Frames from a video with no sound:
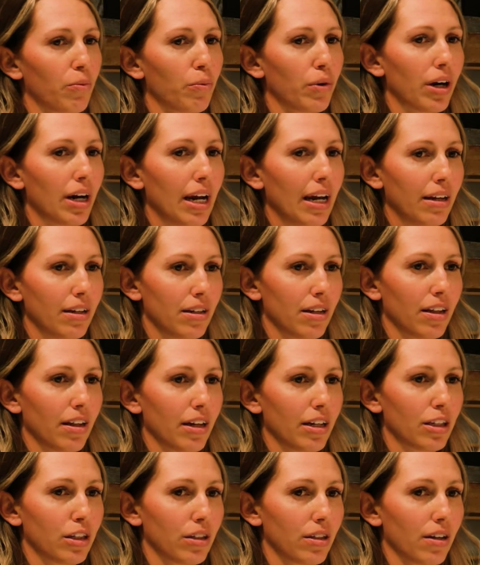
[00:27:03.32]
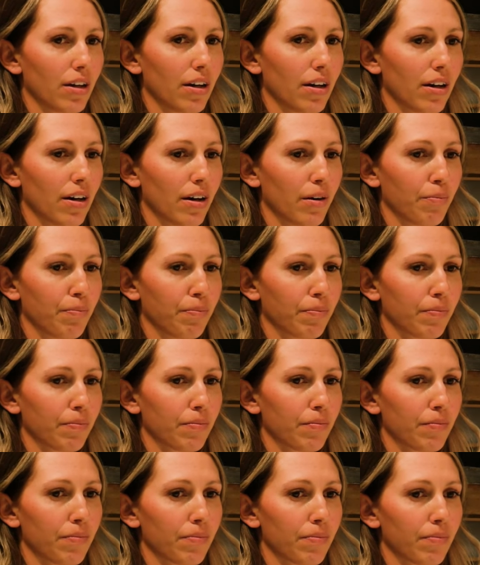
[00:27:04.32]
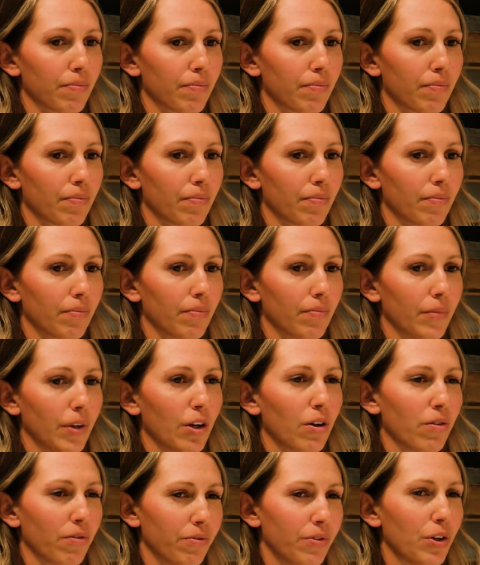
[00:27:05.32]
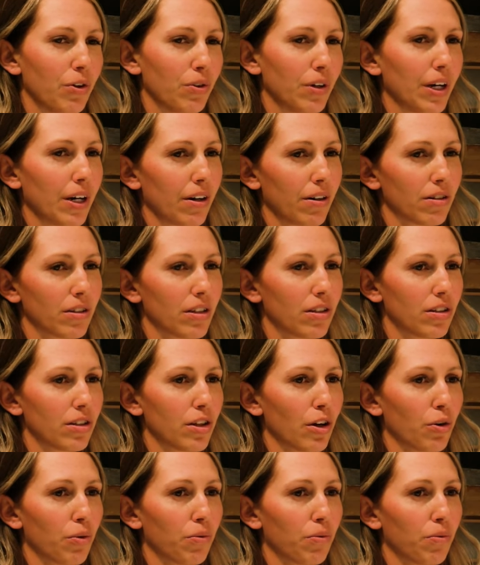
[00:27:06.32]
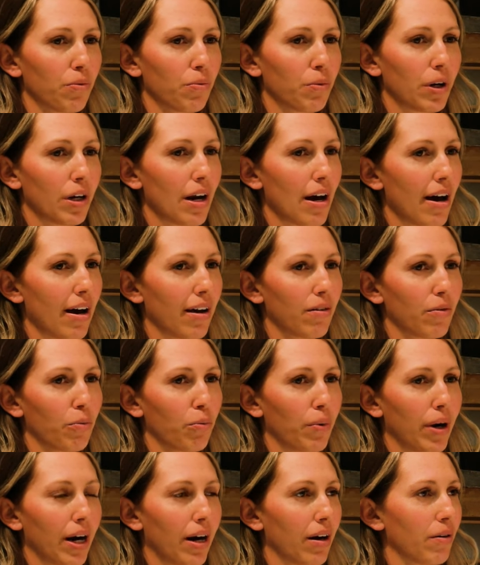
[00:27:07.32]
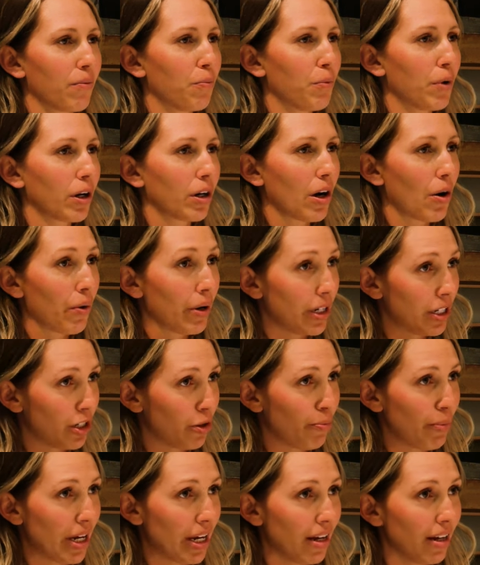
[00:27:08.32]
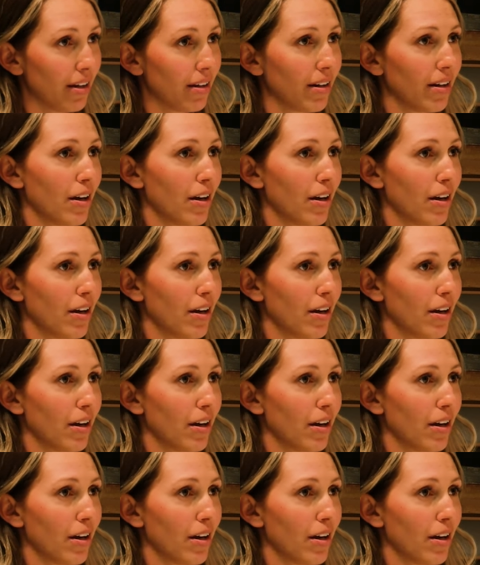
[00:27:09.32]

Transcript: we're into this, um, you know, a few years, and so we're not where we're going to be.